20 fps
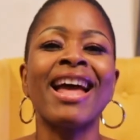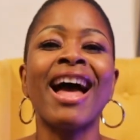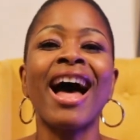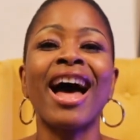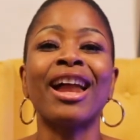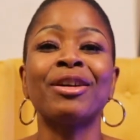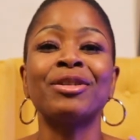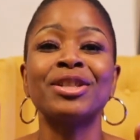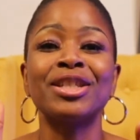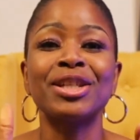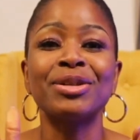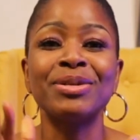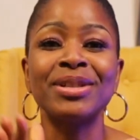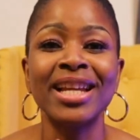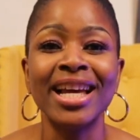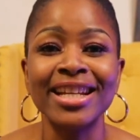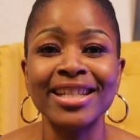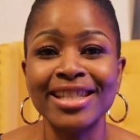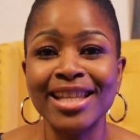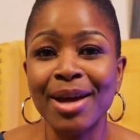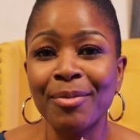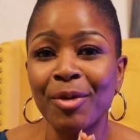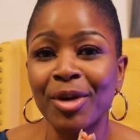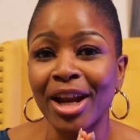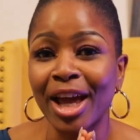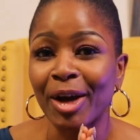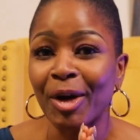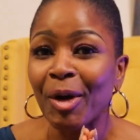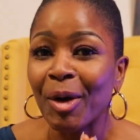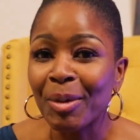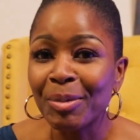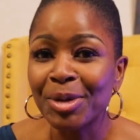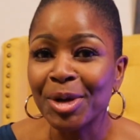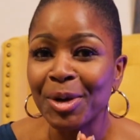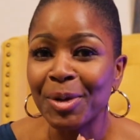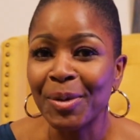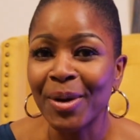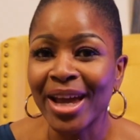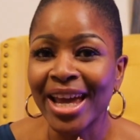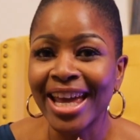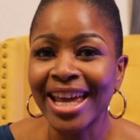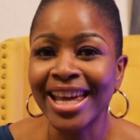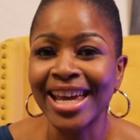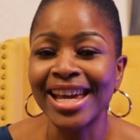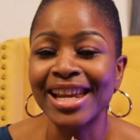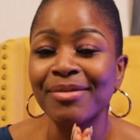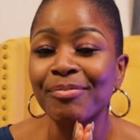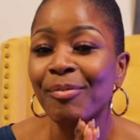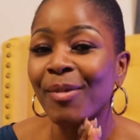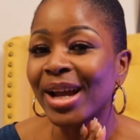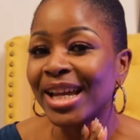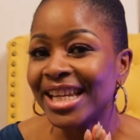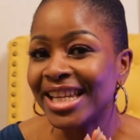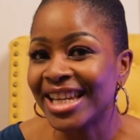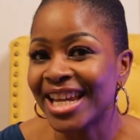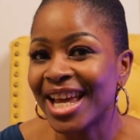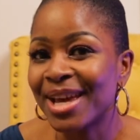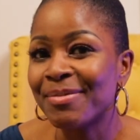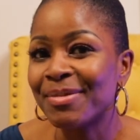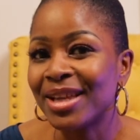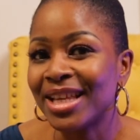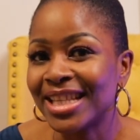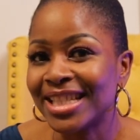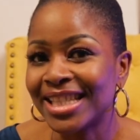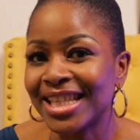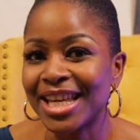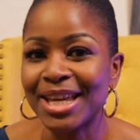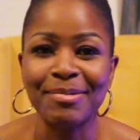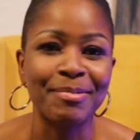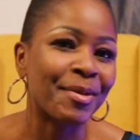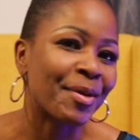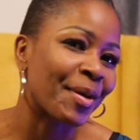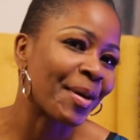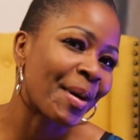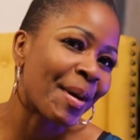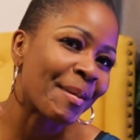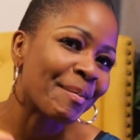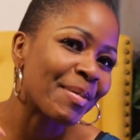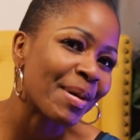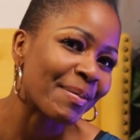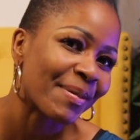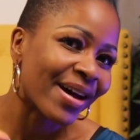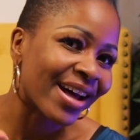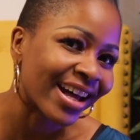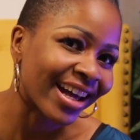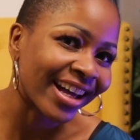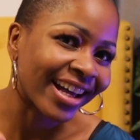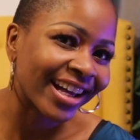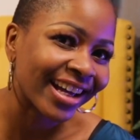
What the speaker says: And until next time, when I come your way again, my name is Imo. Bye bye.